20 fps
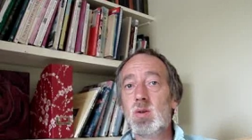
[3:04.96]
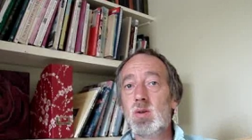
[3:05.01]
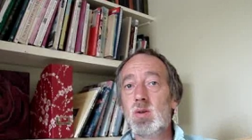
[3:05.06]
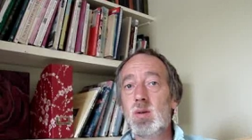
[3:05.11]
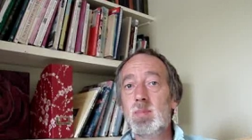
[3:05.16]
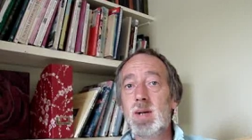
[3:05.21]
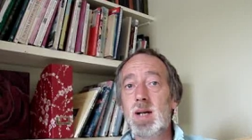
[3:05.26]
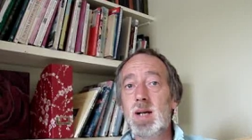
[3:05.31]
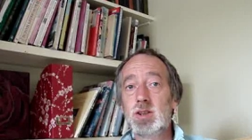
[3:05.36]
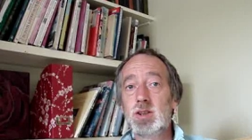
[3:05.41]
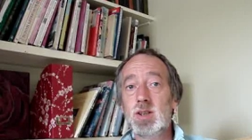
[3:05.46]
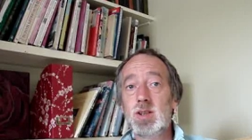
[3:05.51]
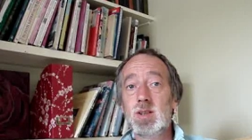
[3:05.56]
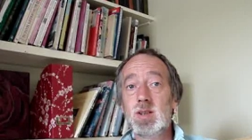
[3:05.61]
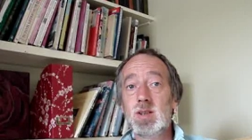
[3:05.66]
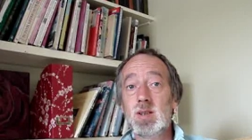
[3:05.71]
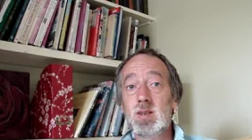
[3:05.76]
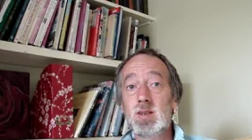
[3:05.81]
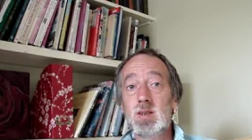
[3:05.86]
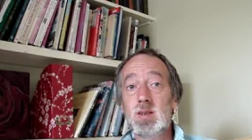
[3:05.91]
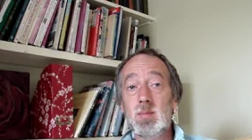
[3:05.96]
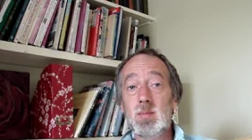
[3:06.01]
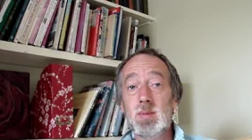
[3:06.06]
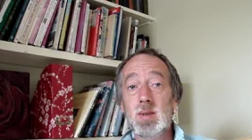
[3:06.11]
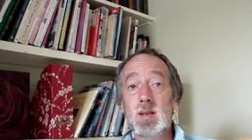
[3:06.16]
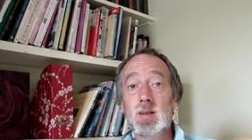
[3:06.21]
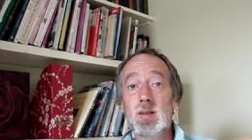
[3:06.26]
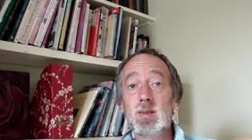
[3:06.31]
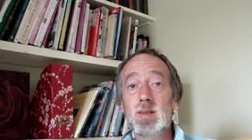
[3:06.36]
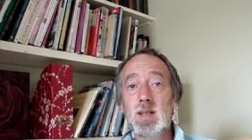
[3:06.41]
or imagined
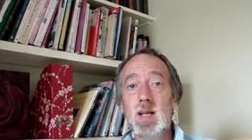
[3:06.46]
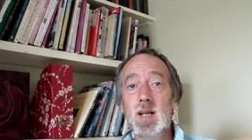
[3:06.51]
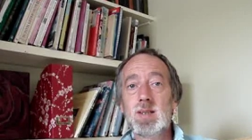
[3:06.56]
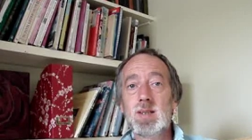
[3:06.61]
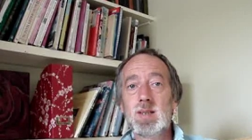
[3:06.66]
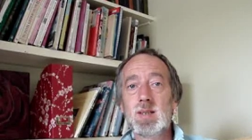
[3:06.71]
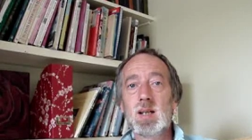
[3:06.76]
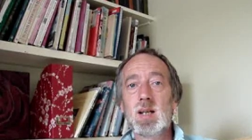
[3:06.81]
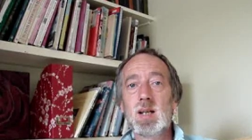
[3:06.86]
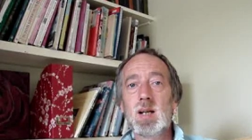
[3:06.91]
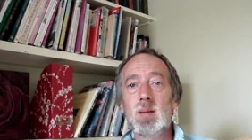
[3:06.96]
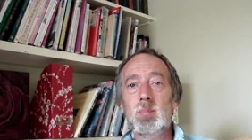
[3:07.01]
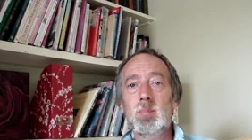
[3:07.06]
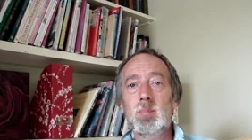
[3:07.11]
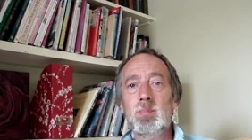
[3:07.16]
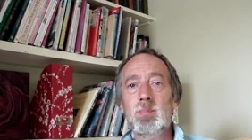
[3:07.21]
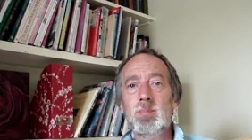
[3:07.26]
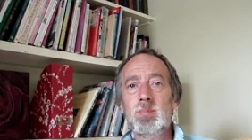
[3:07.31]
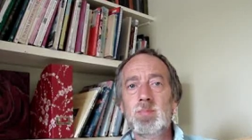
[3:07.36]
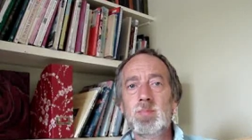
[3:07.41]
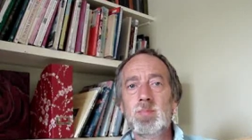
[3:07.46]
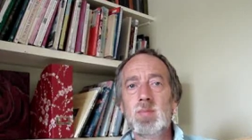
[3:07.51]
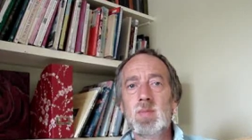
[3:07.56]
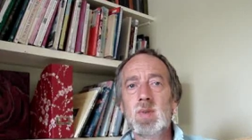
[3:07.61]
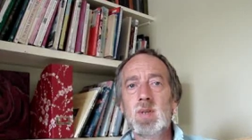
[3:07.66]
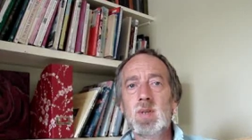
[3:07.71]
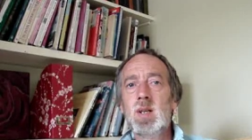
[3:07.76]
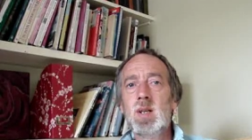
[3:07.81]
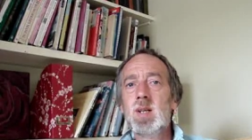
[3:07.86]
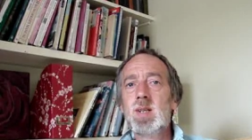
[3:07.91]
demand yet to come.
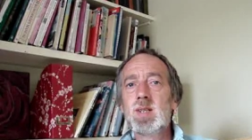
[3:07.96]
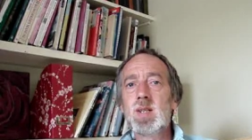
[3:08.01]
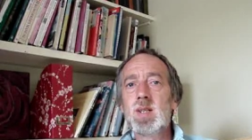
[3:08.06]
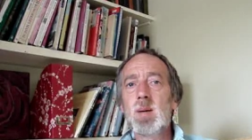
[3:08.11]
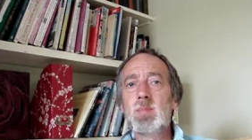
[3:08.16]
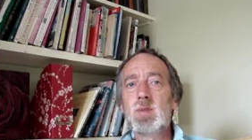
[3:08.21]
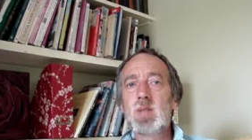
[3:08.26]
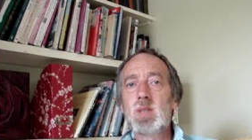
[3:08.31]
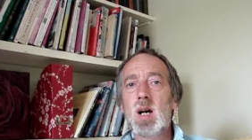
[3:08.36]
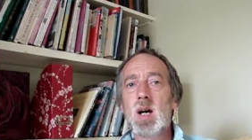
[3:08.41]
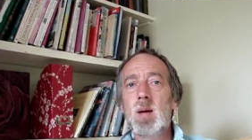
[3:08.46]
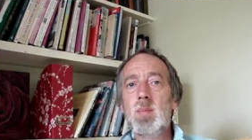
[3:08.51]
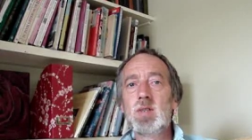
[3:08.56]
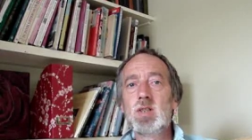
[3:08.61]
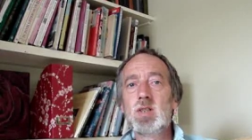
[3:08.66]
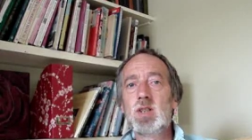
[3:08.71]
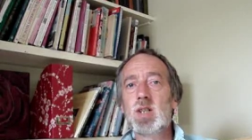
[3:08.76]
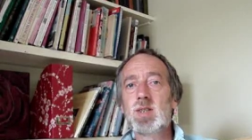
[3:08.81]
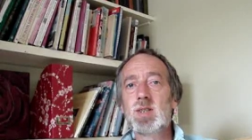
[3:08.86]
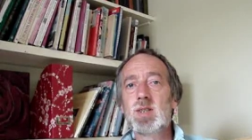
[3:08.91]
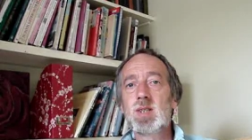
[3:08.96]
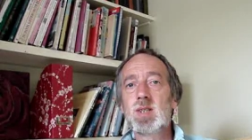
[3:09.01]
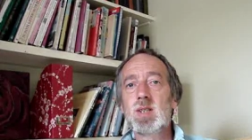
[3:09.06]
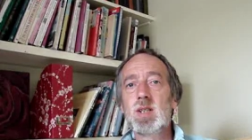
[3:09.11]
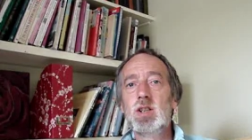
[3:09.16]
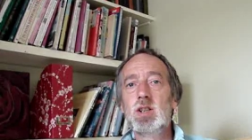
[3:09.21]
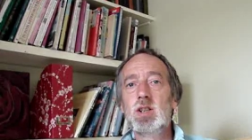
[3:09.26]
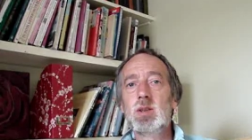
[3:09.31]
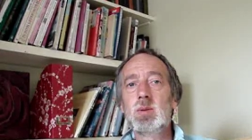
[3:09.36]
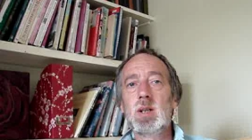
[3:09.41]
Sometimes just a
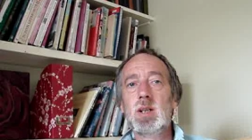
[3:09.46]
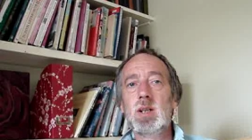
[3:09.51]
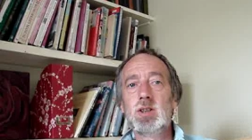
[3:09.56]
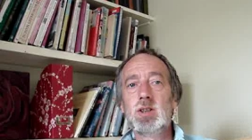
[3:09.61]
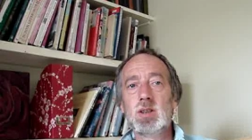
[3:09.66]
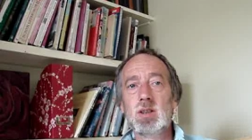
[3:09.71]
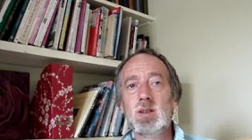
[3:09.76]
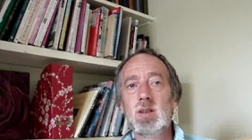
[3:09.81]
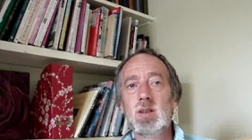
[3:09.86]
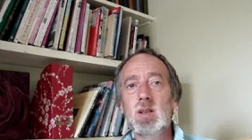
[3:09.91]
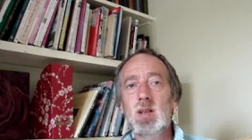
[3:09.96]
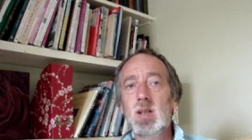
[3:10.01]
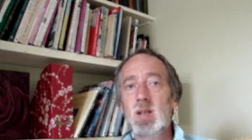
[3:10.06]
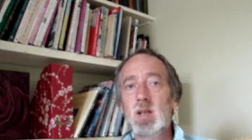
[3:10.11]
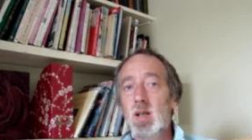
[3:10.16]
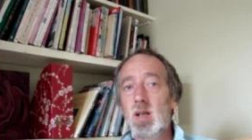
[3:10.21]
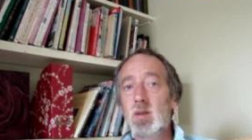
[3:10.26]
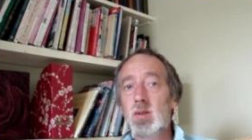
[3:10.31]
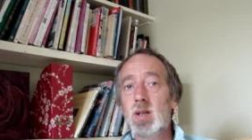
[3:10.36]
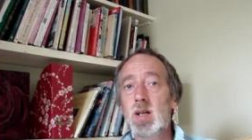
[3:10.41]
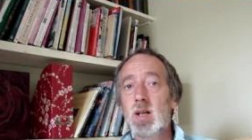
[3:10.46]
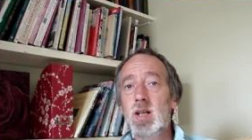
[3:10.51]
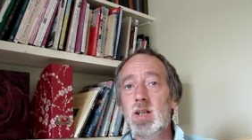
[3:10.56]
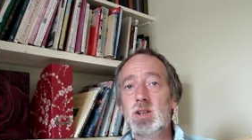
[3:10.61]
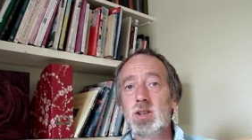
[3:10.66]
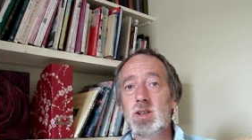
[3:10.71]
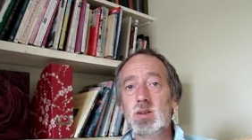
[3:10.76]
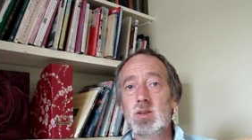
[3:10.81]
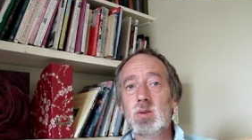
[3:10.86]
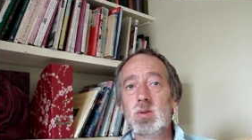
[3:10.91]
situation,
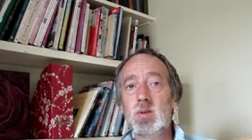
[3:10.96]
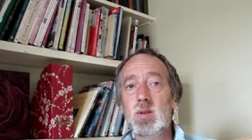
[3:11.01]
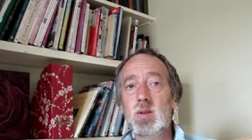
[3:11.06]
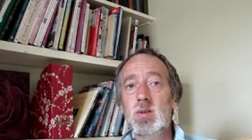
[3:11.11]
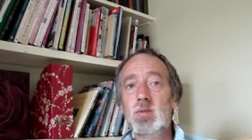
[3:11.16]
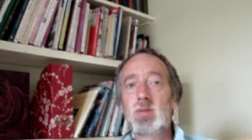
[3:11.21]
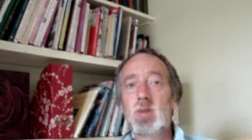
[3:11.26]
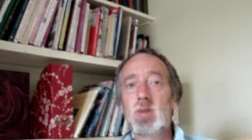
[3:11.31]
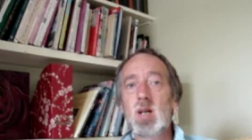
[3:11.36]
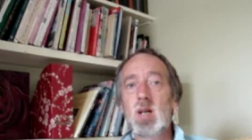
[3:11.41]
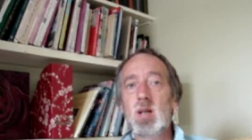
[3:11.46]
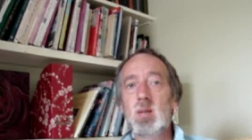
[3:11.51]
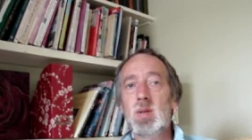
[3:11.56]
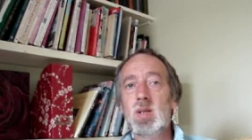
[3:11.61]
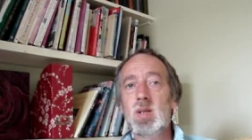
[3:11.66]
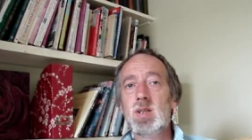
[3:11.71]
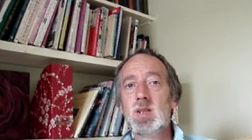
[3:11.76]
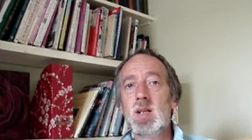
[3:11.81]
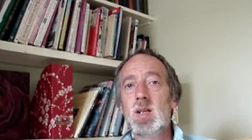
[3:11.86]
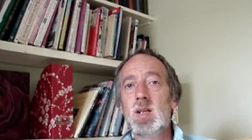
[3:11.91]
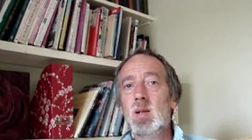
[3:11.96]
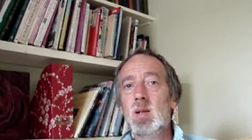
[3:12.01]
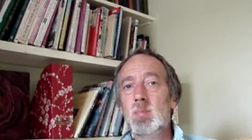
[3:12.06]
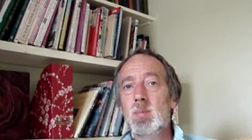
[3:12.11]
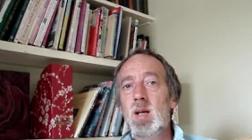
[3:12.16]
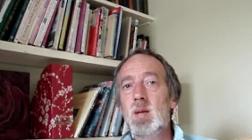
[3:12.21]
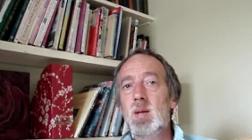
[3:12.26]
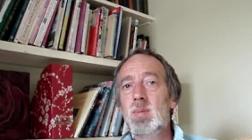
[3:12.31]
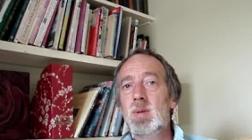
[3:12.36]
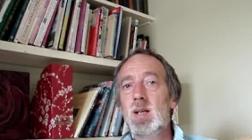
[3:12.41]
location or environment
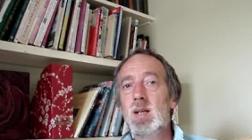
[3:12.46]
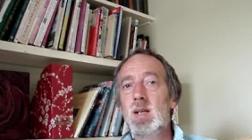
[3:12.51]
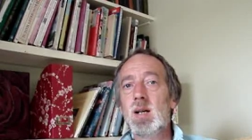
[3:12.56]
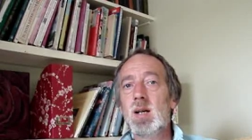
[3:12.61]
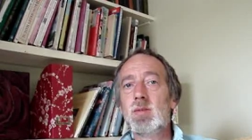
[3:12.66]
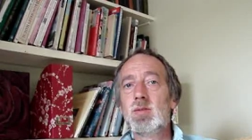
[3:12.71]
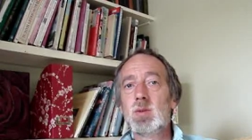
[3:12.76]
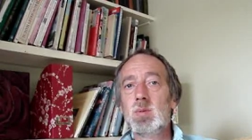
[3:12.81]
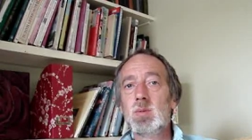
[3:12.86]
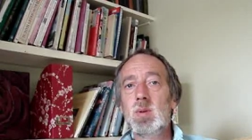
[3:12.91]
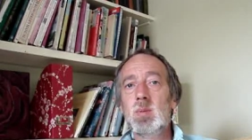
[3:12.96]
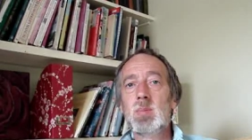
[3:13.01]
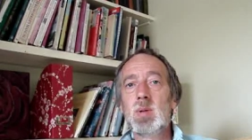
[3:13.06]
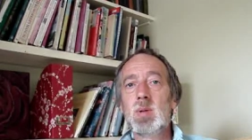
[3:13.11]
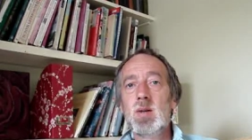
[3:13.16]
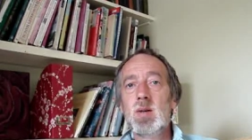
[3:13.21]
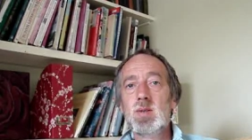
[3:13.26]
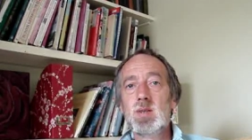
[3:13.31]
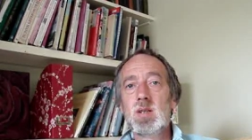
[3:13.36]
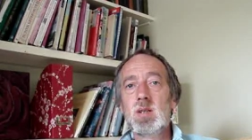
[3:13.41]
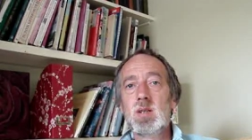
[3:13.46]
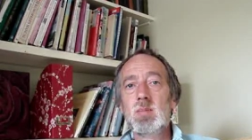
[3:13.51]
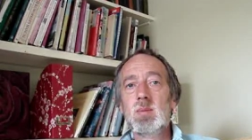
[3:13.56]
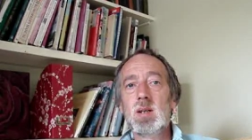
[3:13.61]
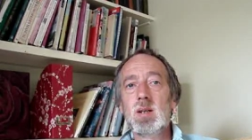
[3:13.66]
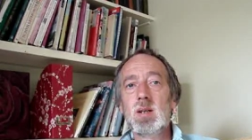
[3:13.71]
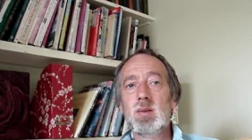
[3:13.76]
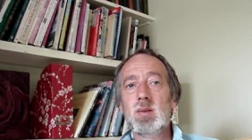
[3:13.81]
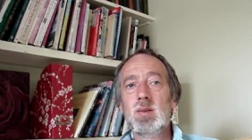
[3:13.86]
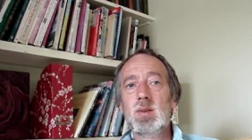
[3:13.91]
may be enough to impose a
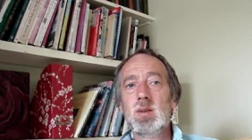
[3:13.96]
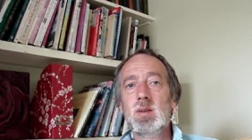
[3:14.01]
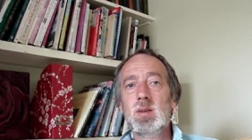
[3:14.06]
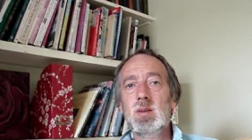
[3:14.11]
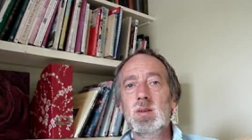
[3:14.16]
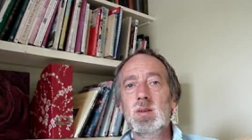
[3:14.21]
demand.